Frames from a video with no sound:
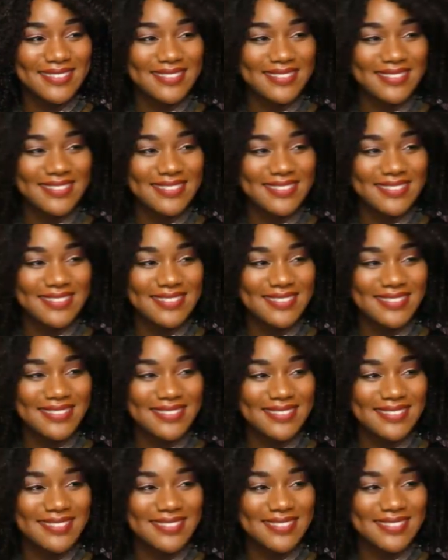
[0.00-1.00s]

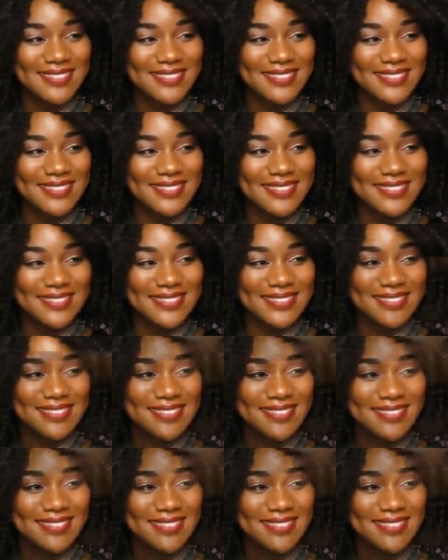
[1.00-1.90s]
Nothing is said.